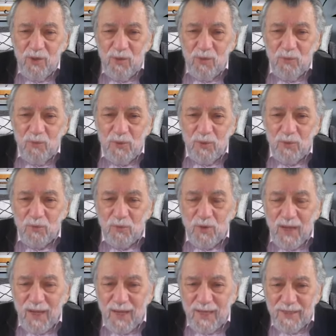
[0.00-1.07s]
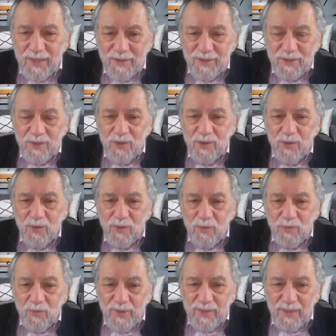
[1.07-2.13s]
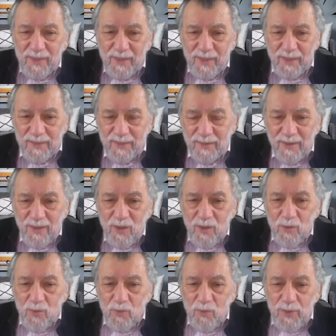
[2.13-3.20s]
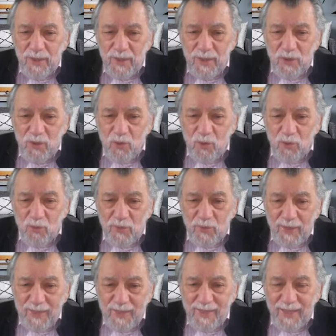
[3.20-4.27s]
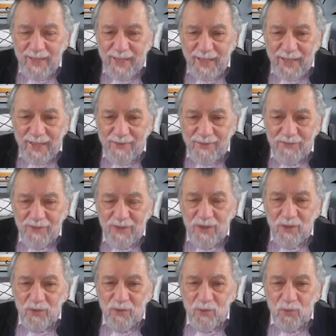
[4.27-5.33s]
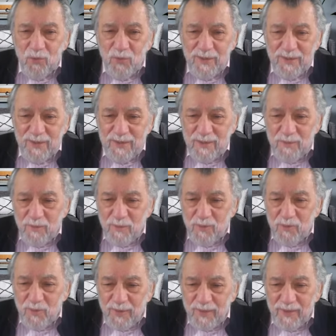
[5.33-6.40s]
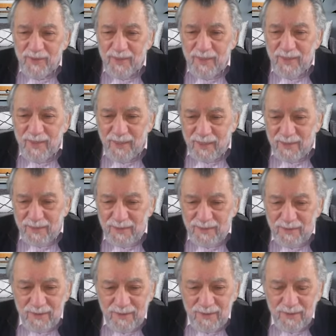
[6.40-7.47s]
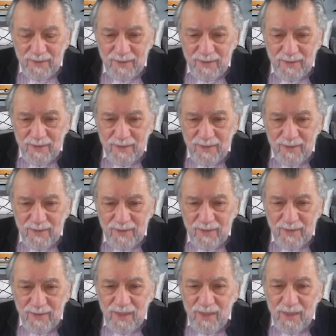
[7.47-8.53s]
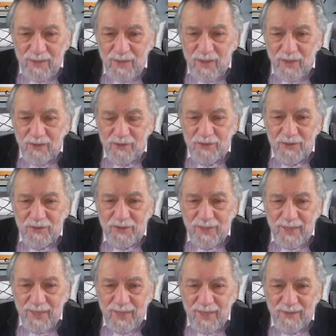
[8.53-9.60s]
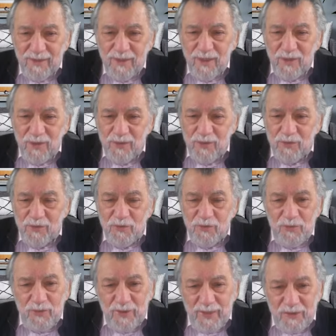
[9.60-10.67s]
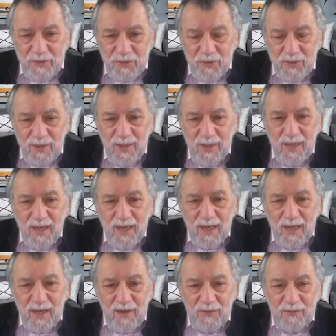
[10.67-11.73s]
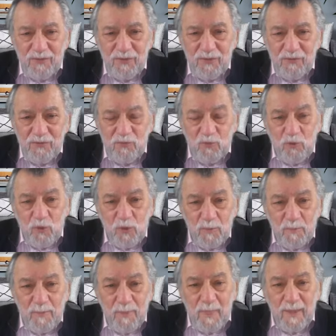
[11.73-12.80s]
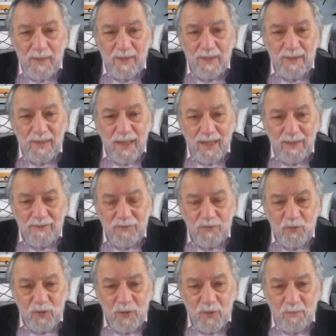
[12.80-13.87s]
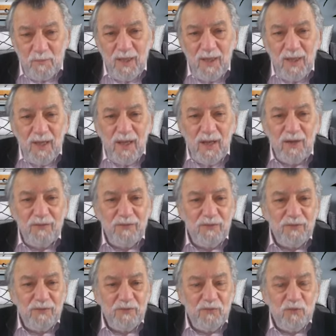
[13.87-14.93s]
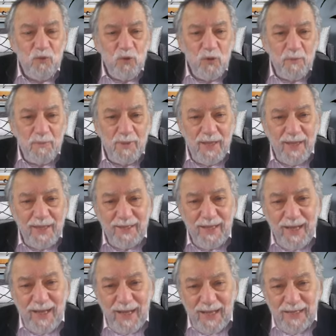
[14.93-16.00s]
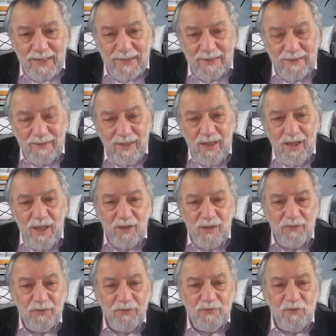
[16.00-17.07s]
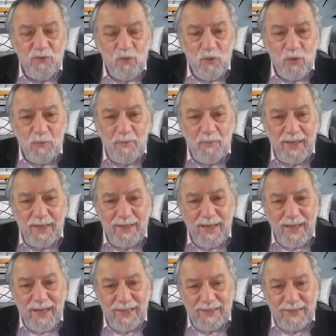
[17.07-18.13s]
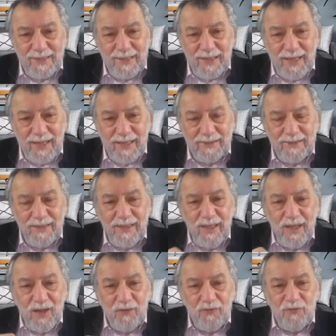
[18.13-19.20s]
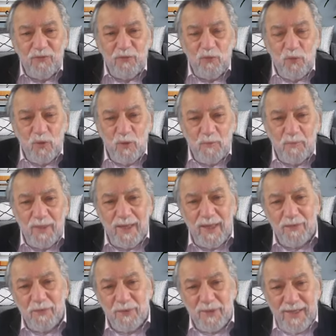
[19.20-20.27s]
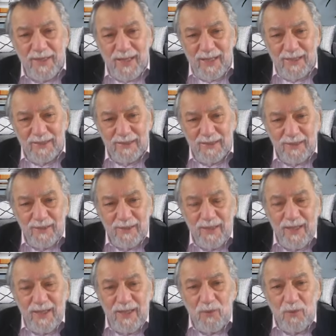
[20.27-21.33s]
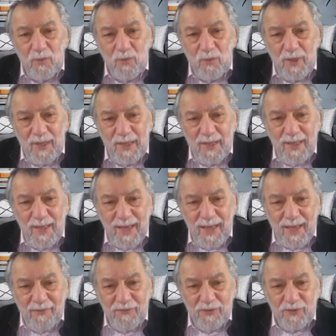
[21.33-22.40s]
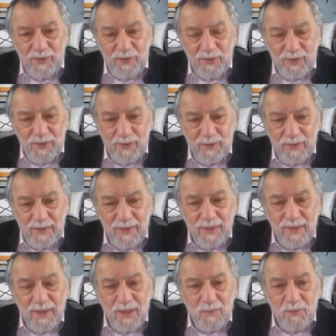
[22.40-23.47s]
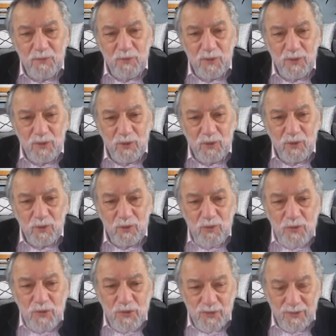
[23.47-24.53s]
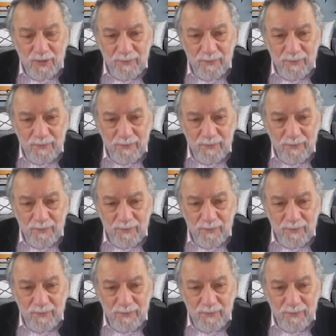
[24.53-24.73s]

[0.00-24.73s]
will rise within us. We already have the wisdom within us to understand the true nature of form, non-form, of form and haq, of form and haqiqat, of form and reality. We have to come to a conclusion